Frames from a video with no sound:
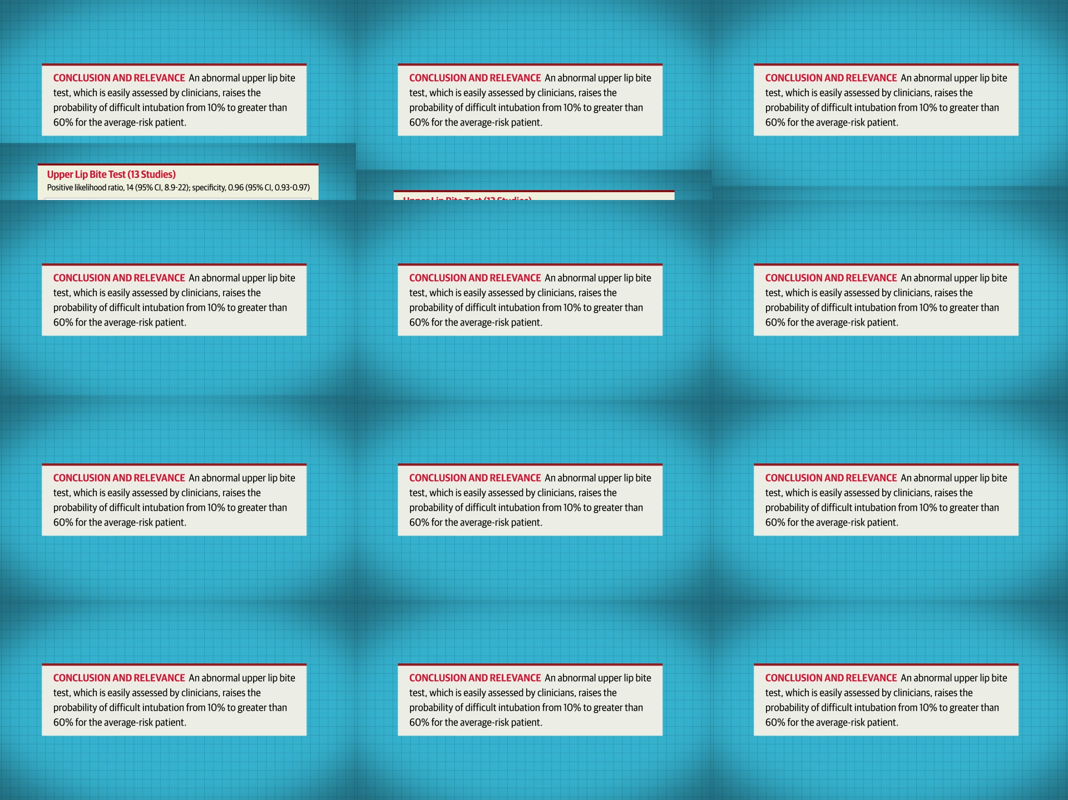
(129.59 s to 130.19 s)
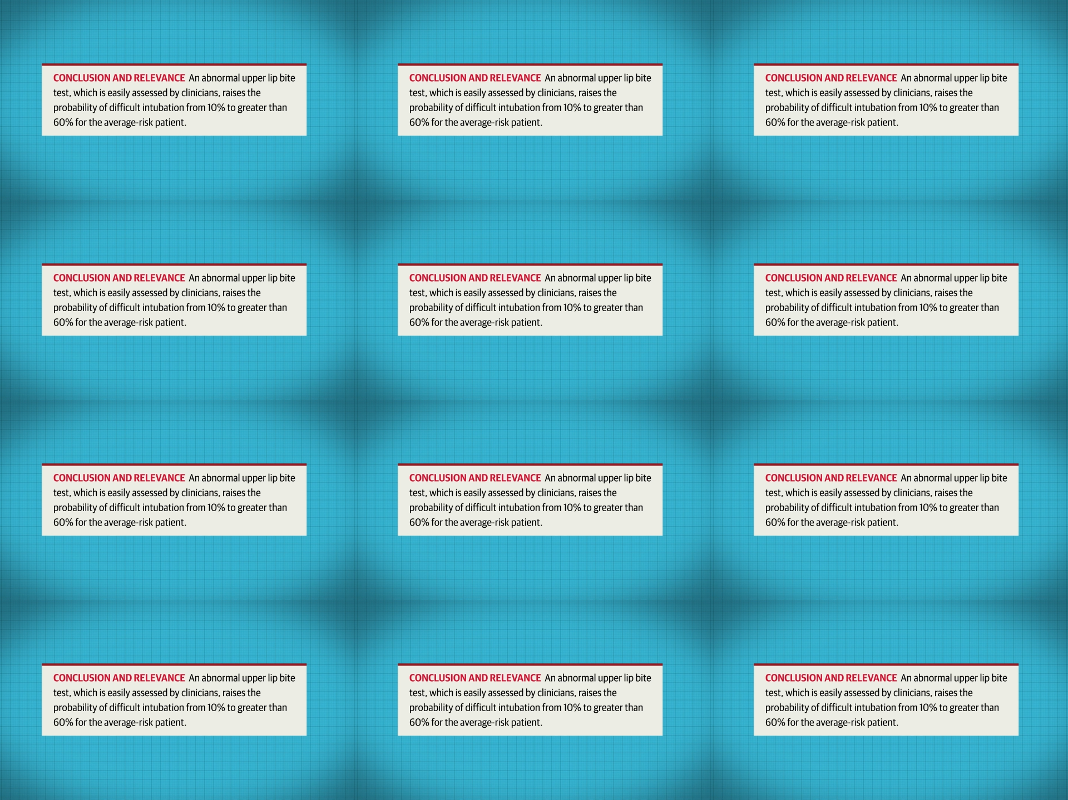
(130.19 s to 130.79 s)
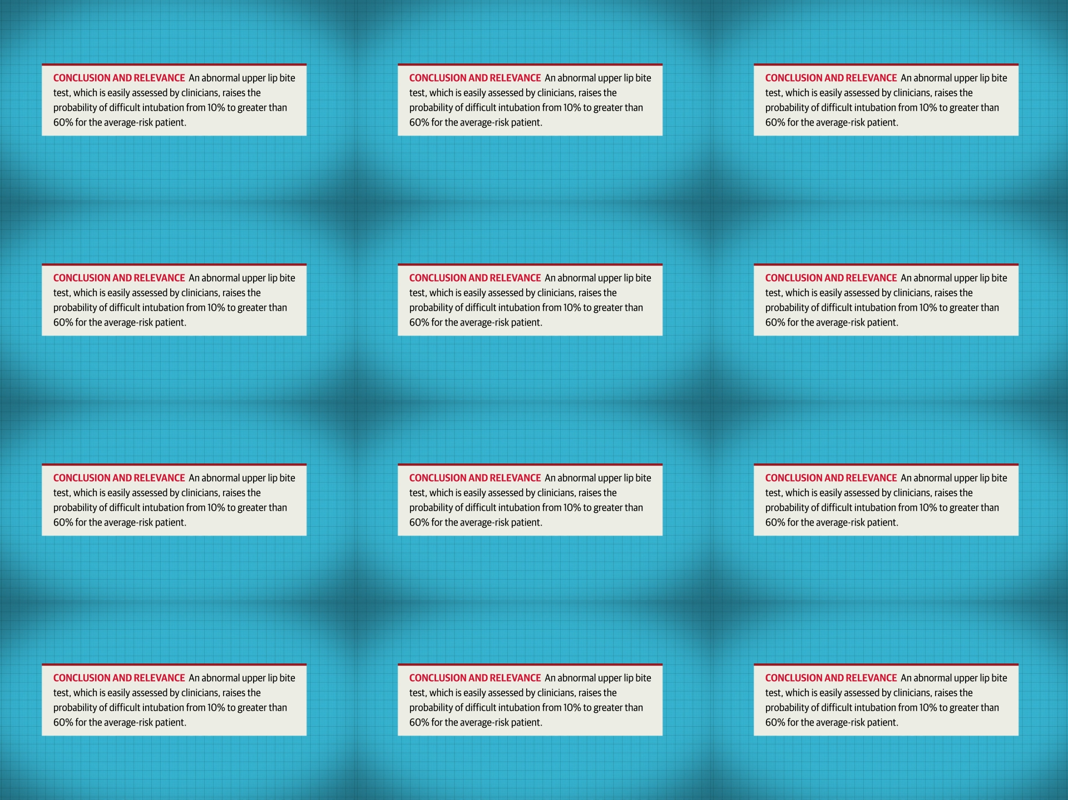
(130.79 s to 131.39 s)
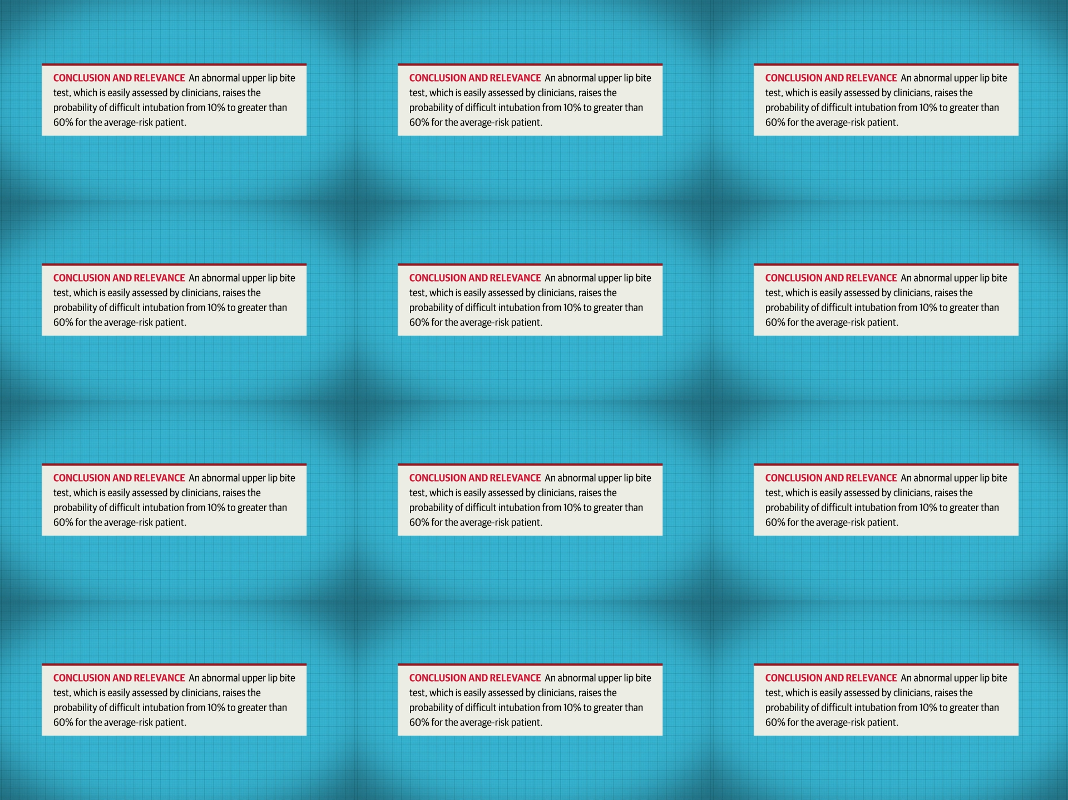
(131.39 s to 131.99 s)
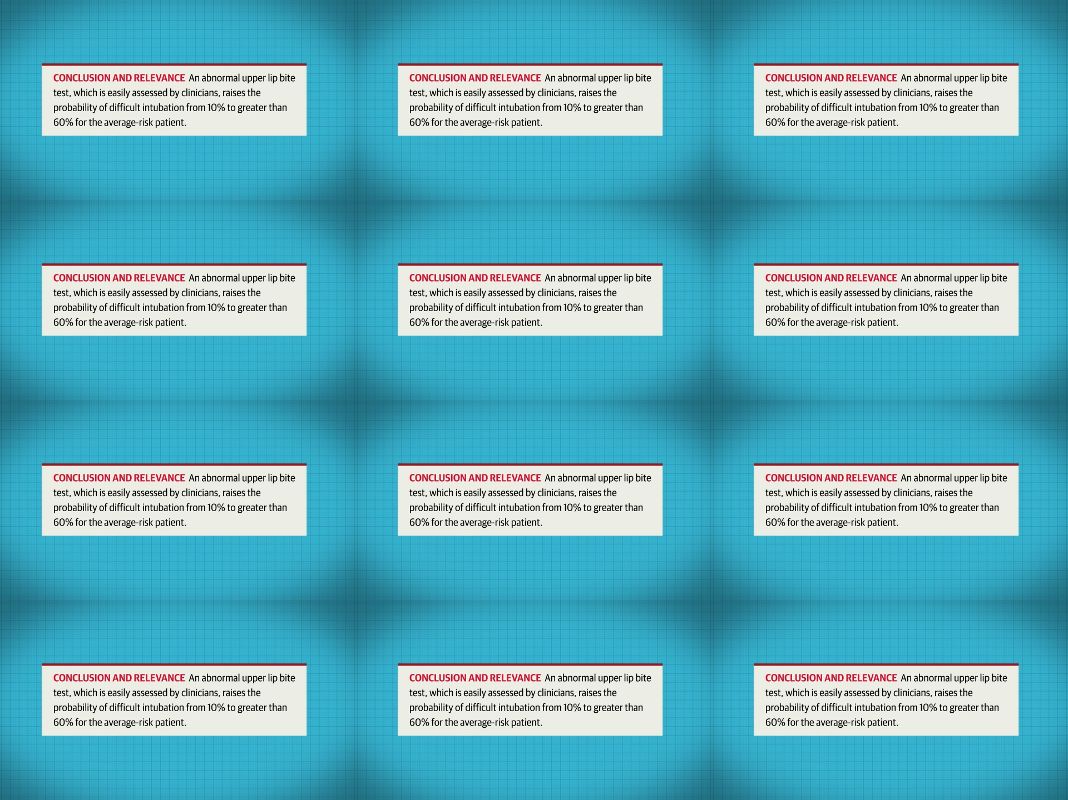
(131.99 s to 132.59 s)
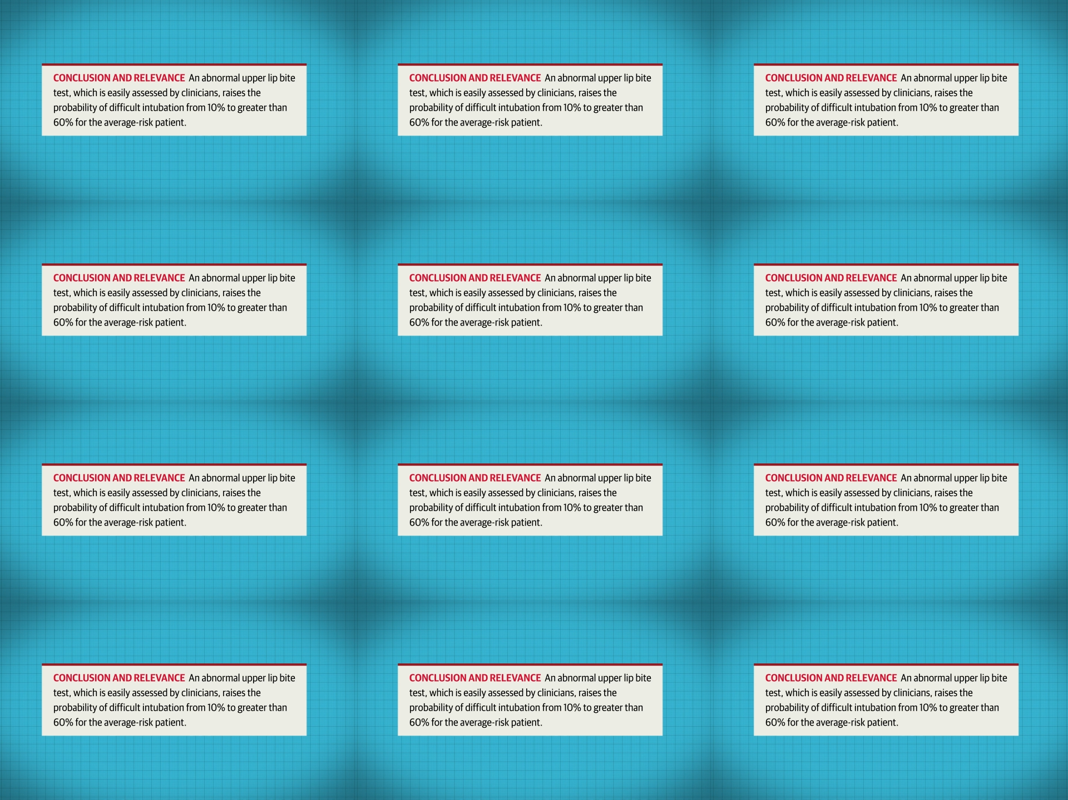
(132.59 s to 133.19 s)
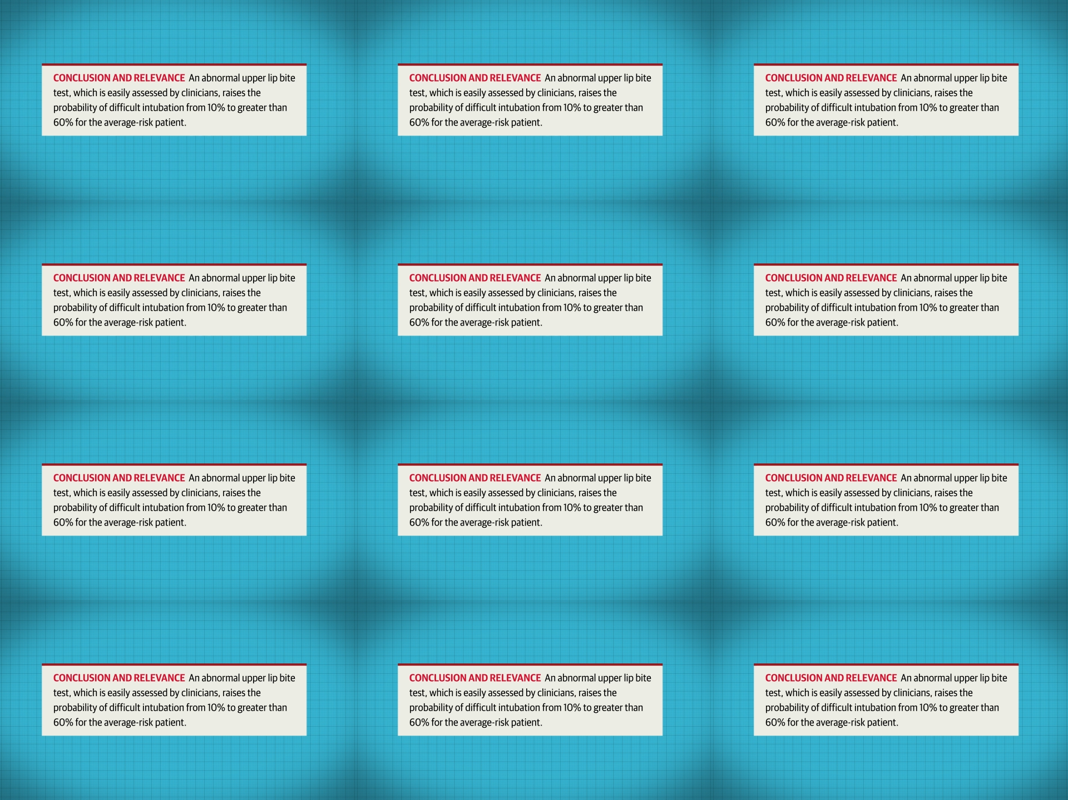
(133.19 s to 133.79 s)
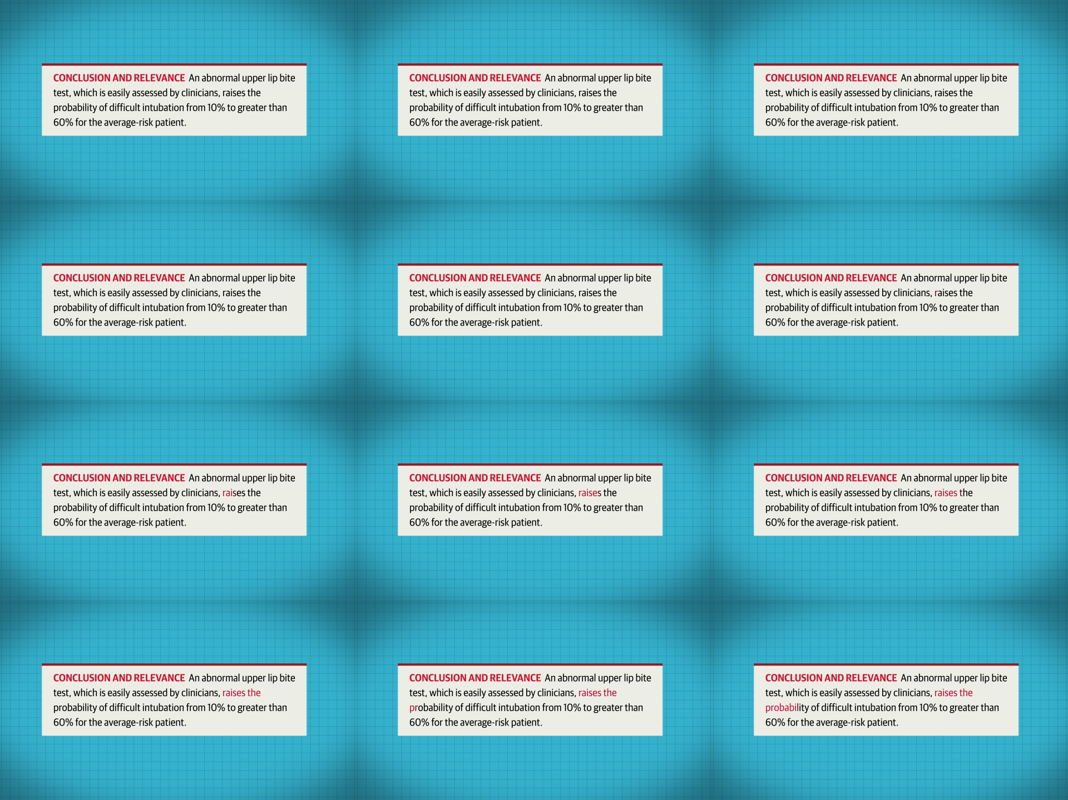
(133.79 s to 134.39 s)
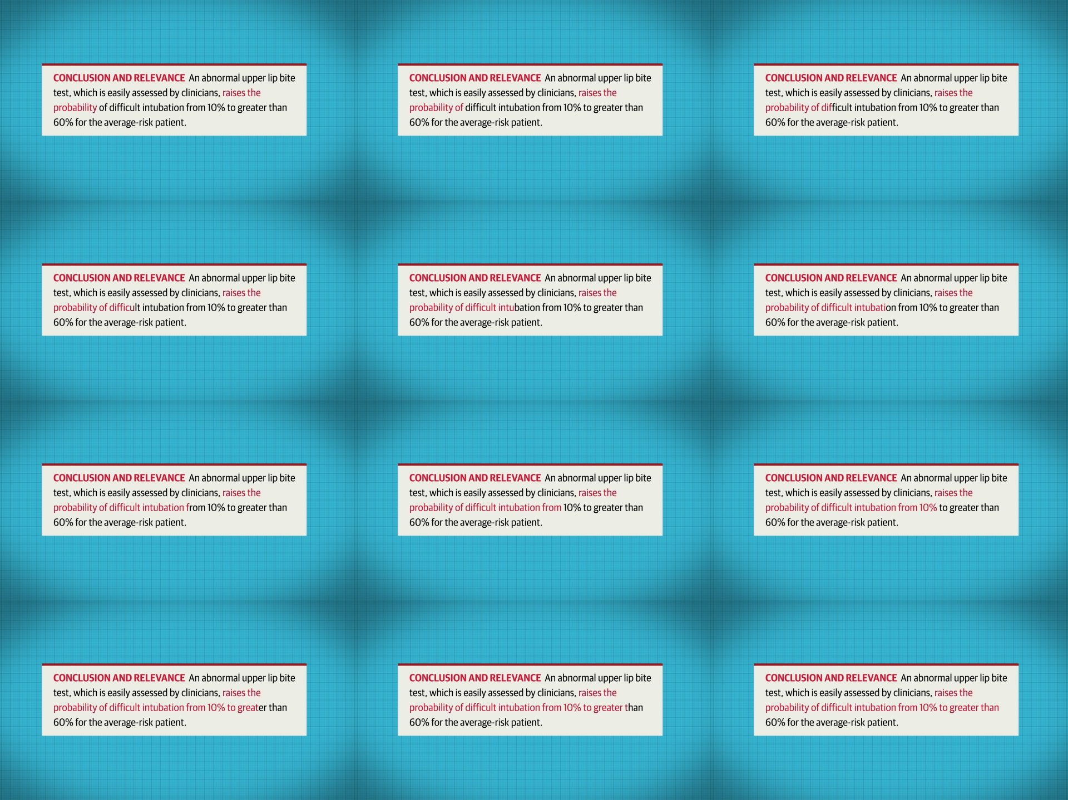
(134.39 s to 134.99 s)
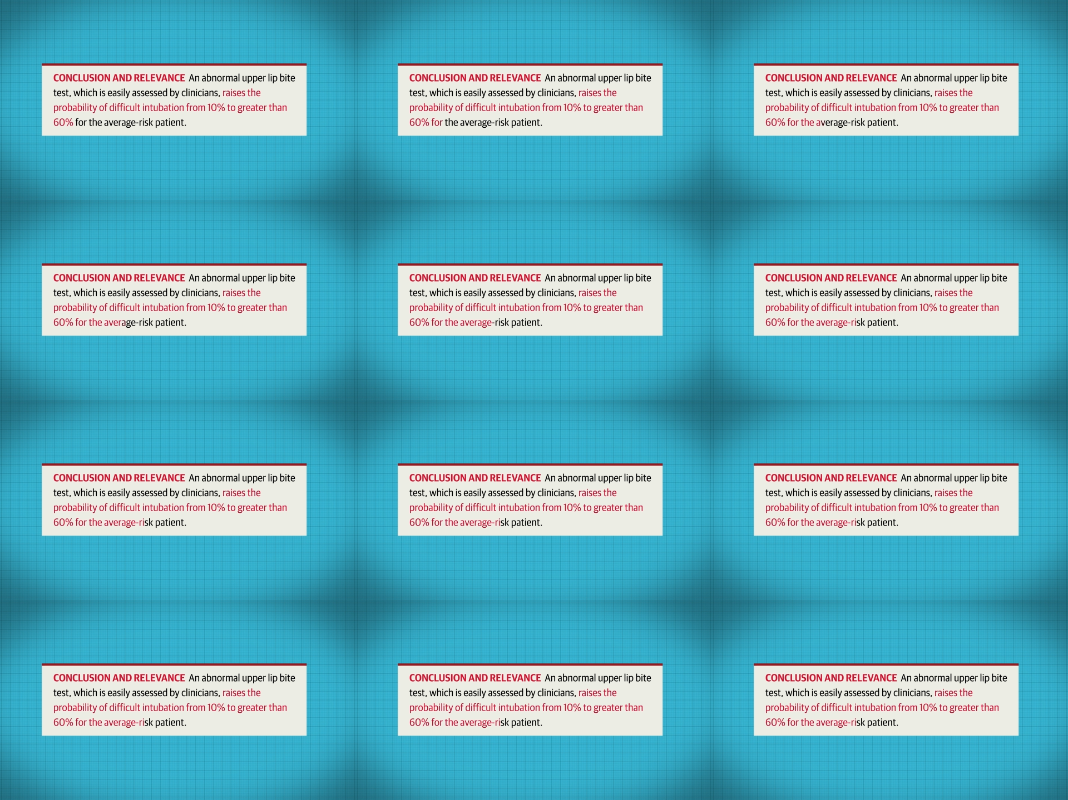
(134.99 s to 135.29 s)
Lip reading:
No face is visible, so there are no lips to read.